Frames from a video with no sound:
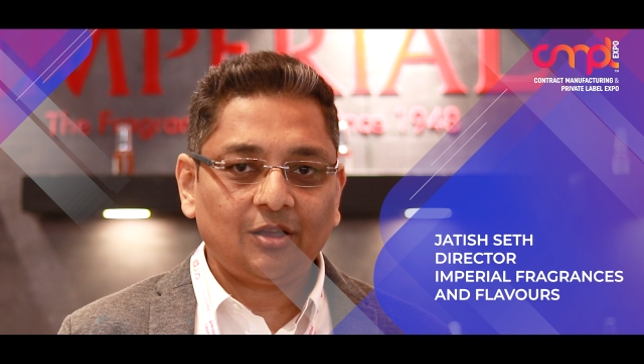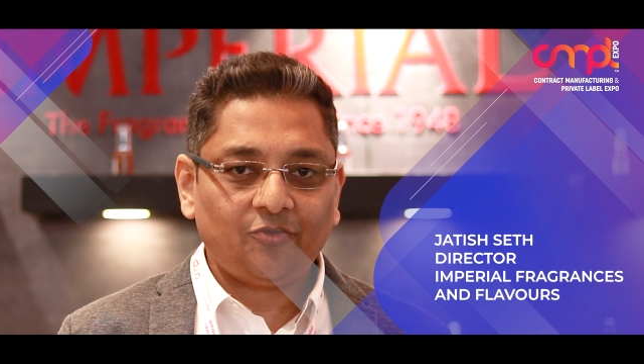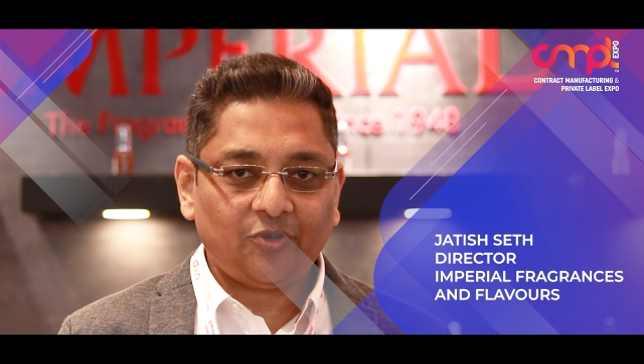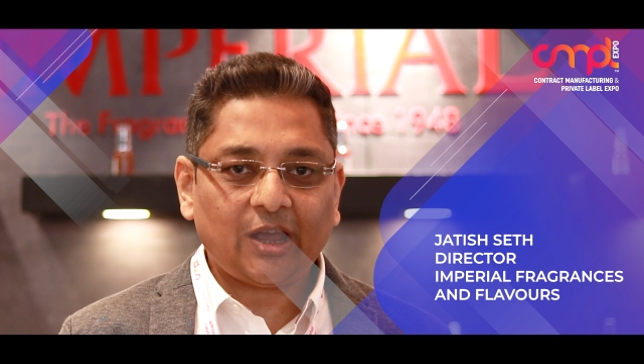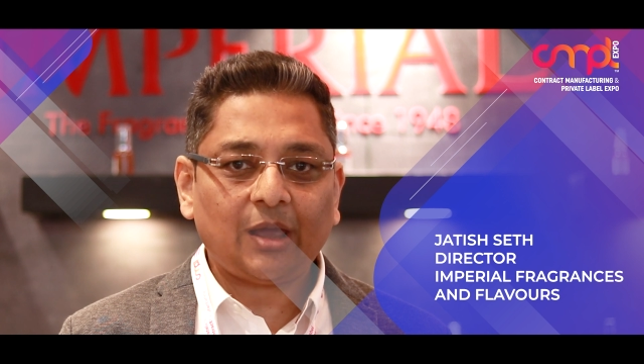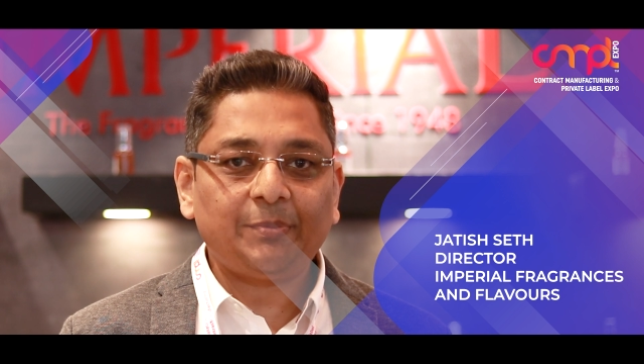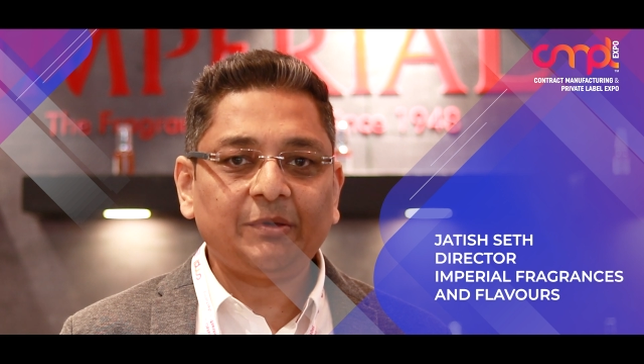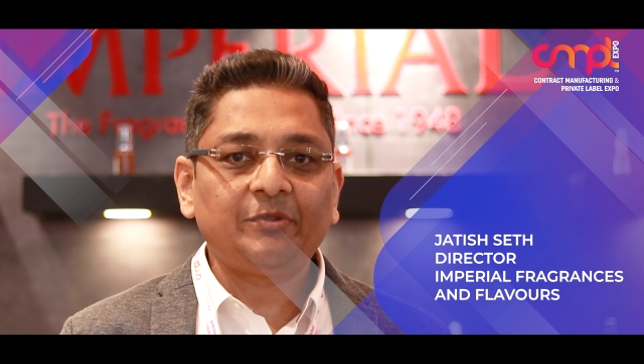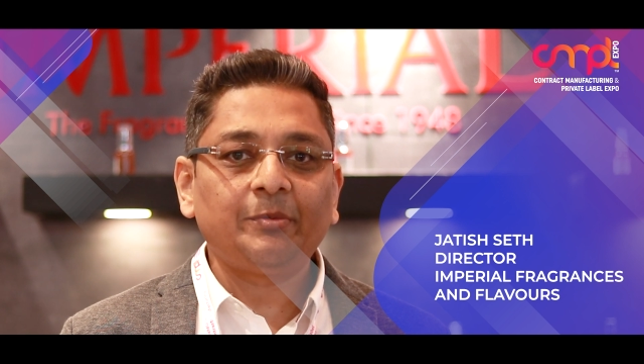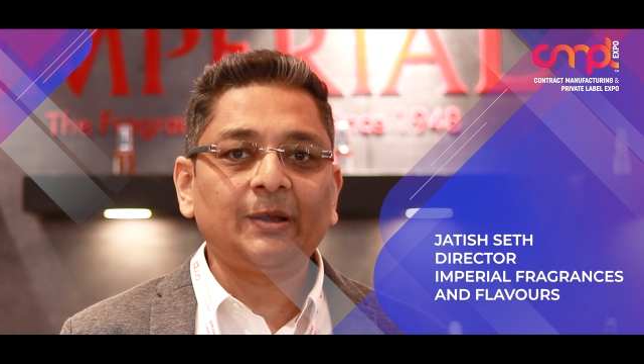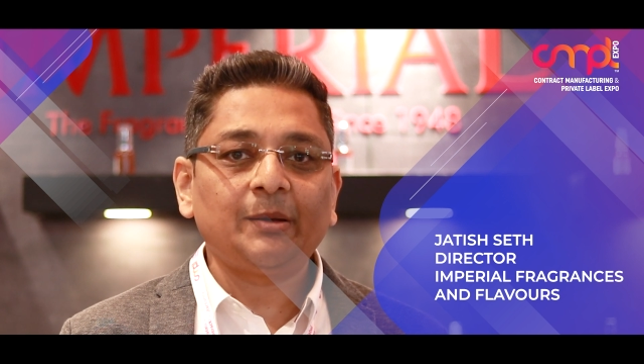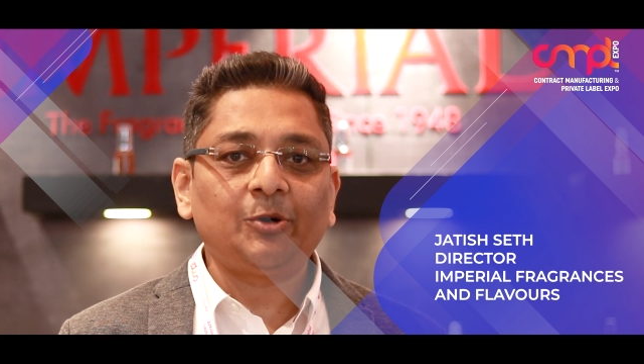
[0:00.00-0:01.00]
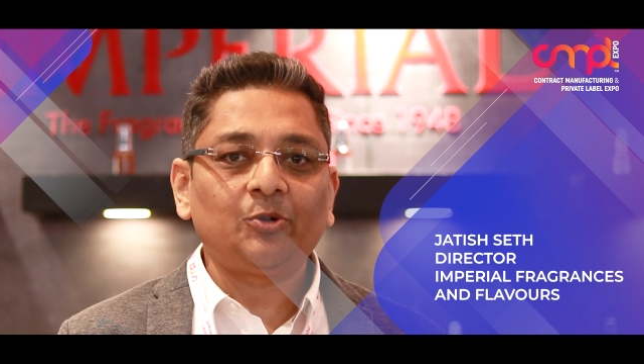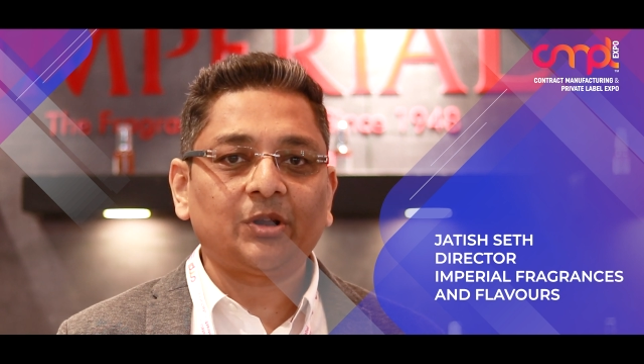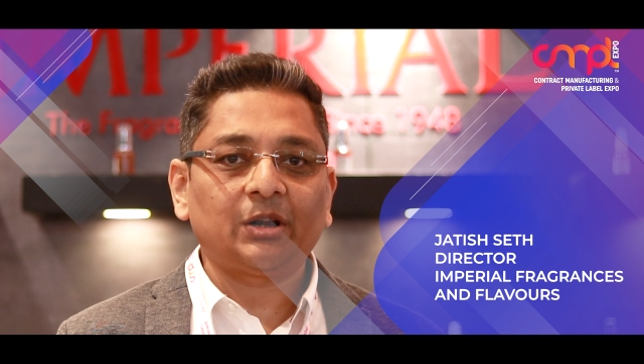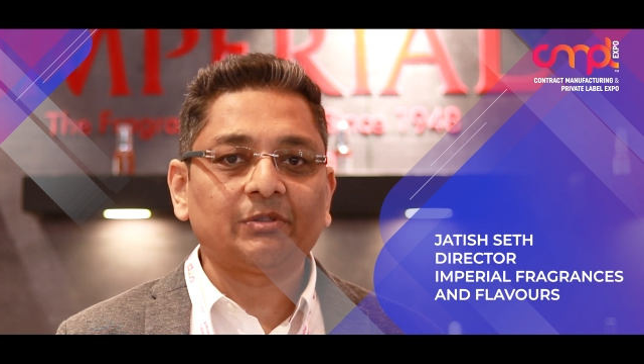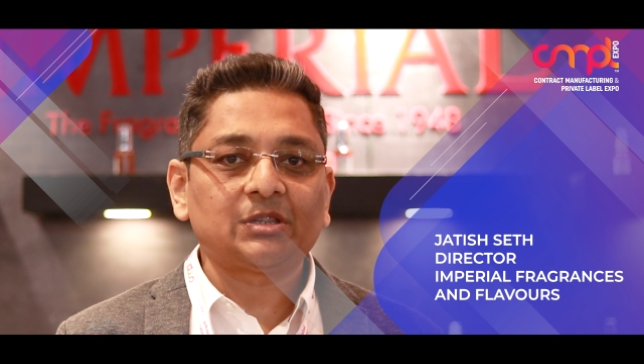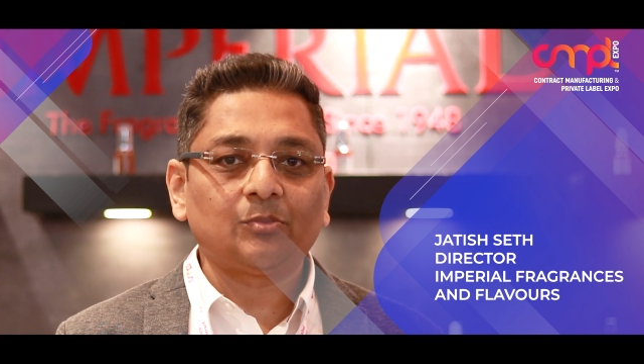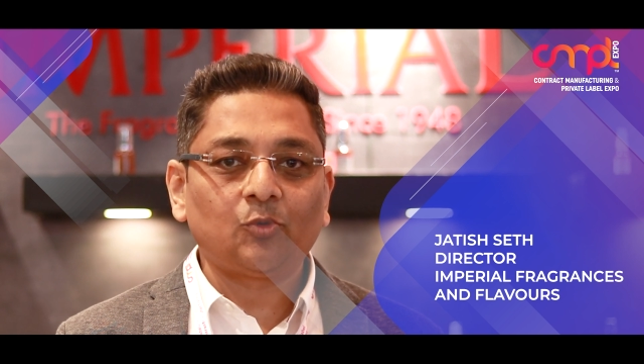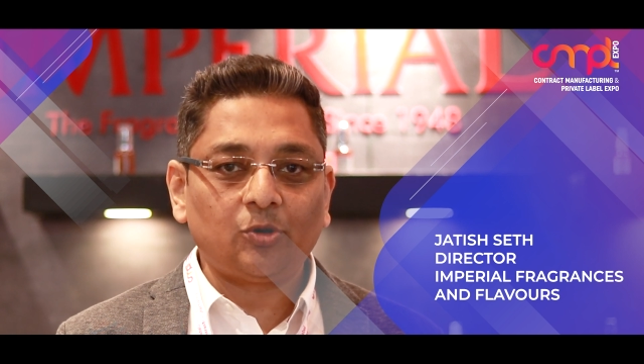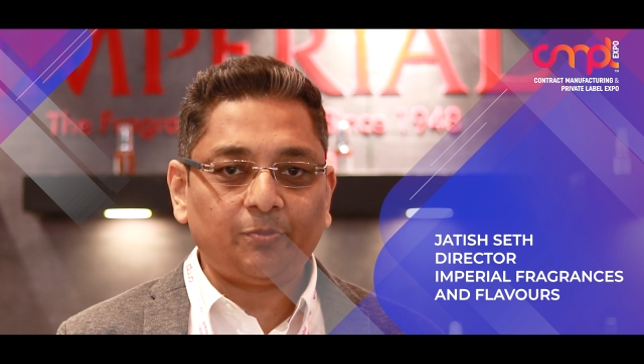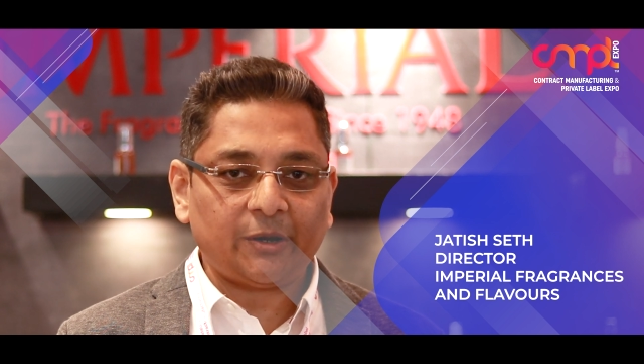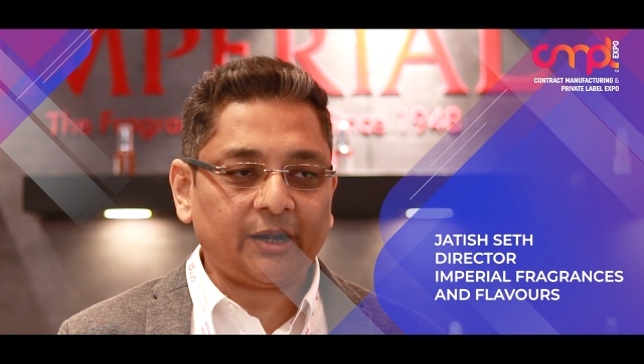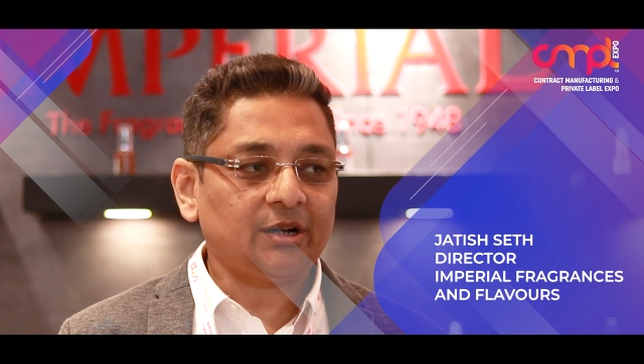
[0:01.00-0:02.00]
We are happy we've been able to connect with some
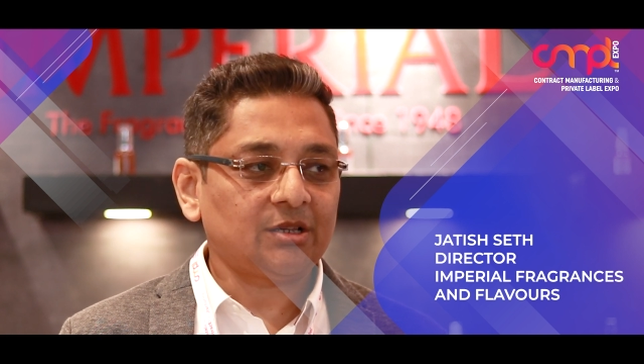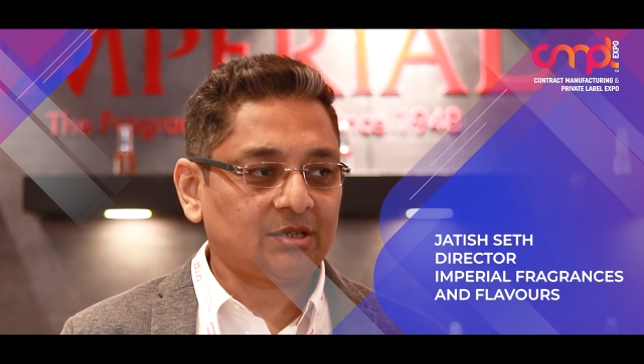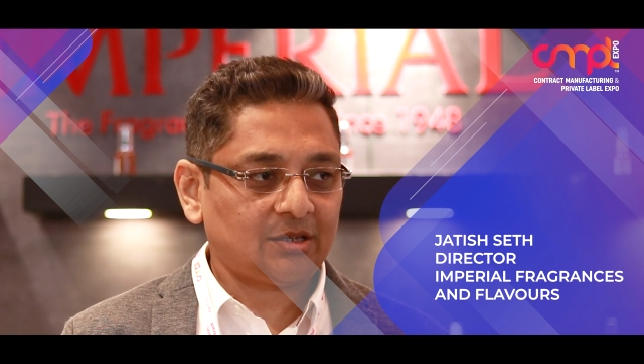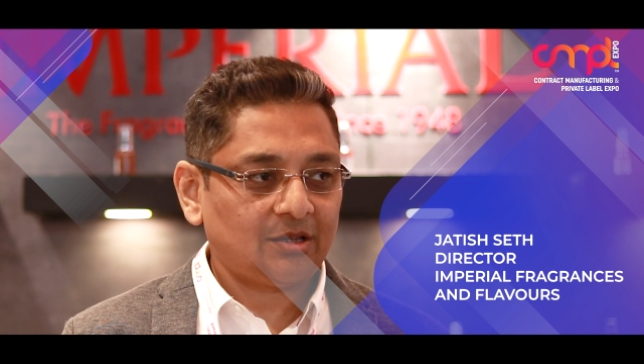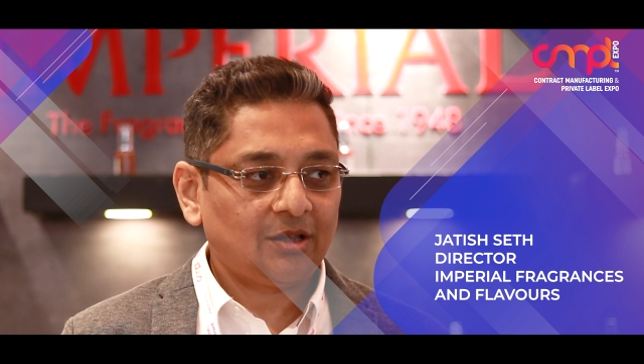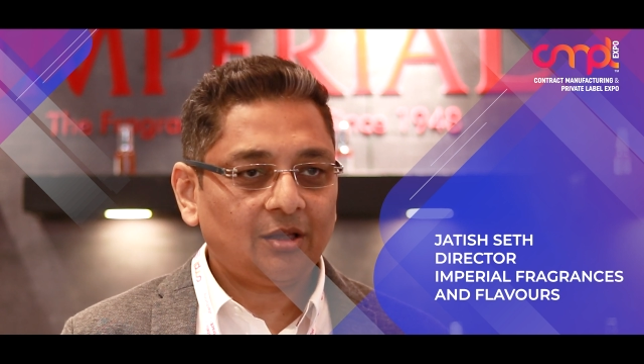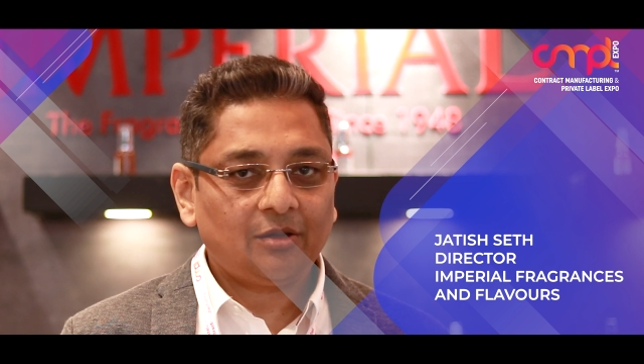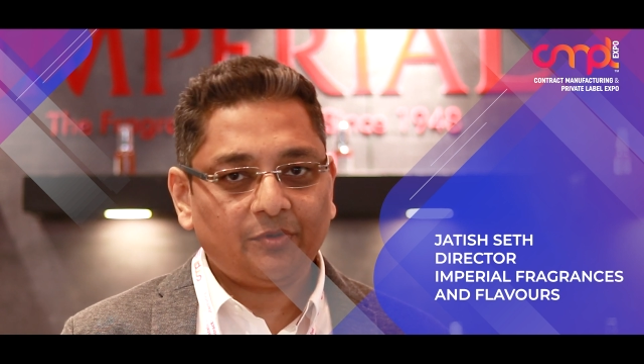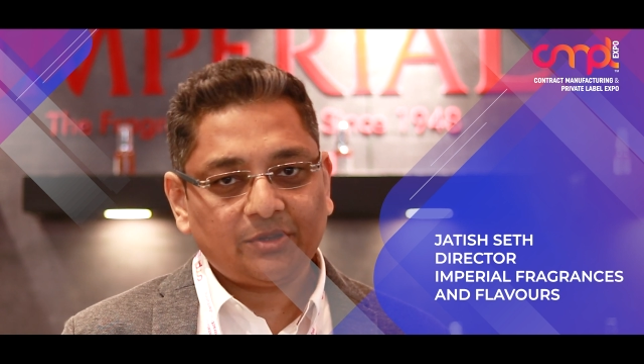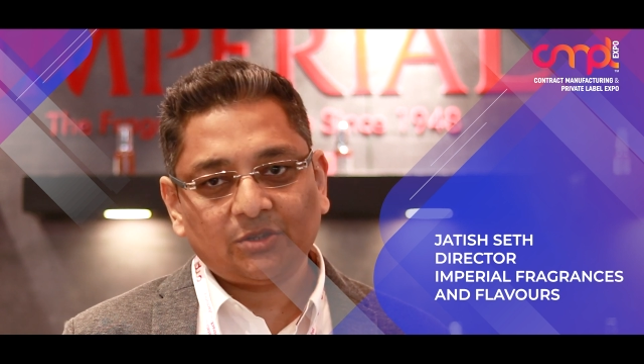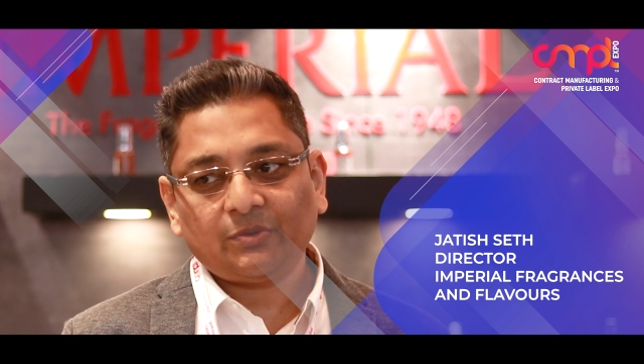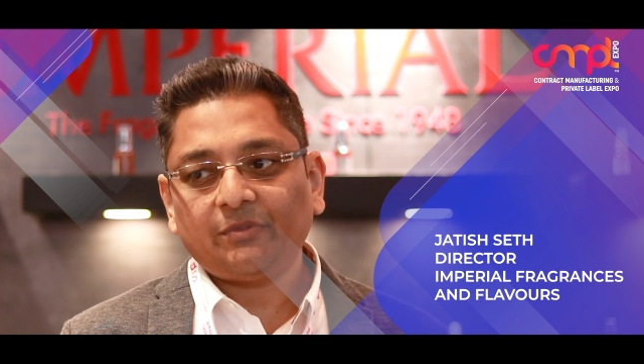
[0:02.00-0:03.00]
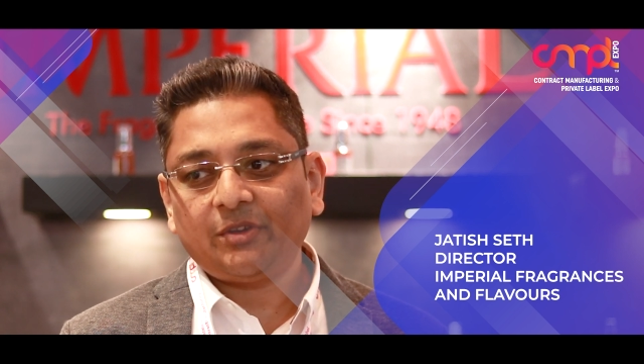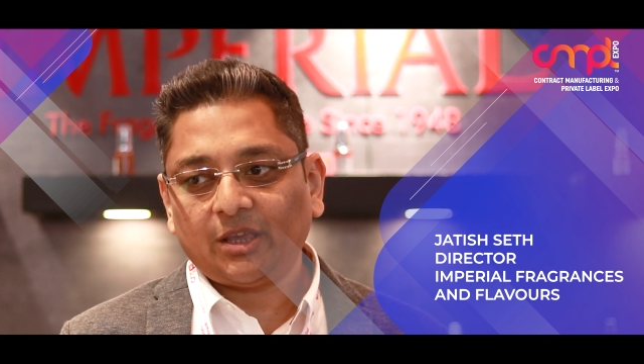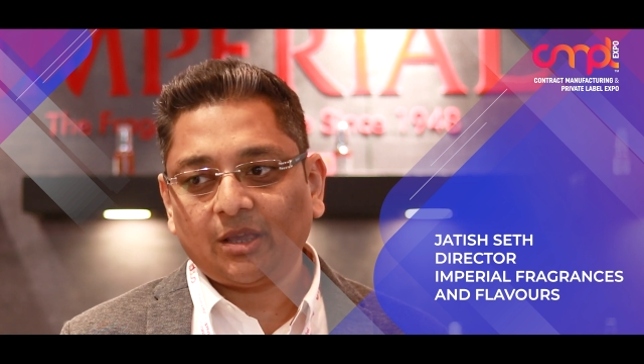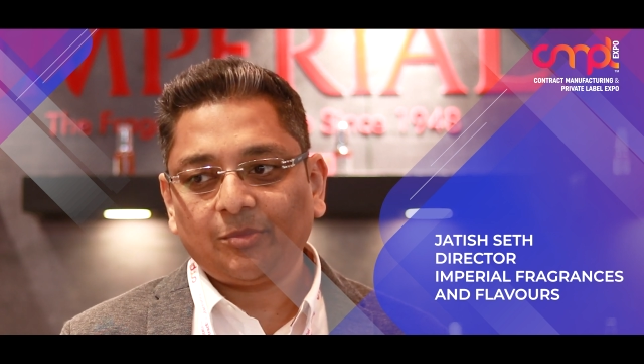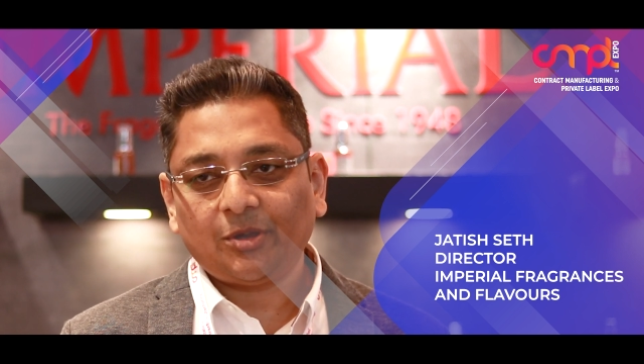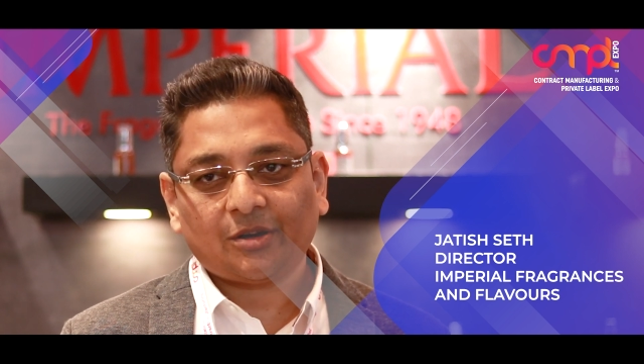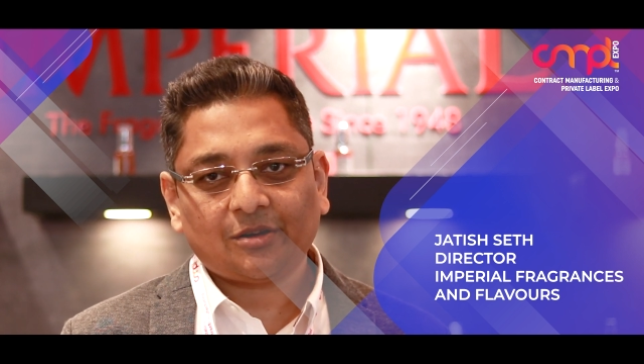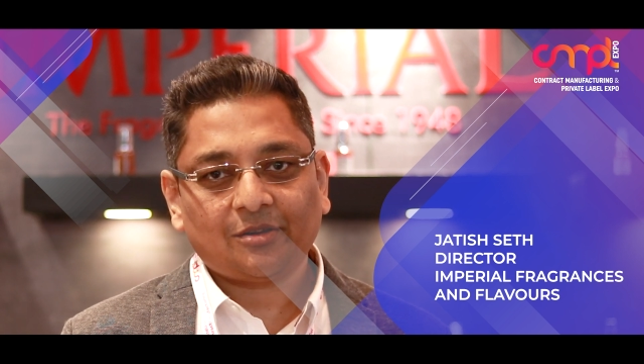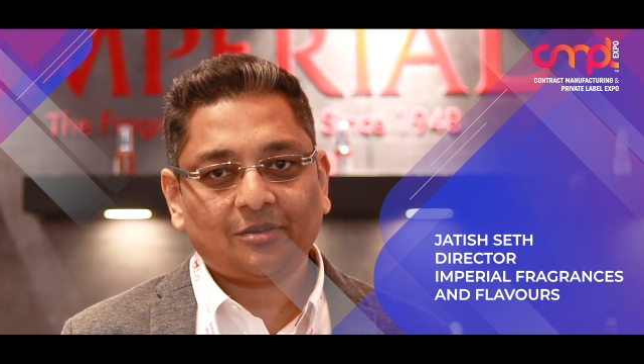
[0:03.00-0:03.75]
good brands, which is why we came here.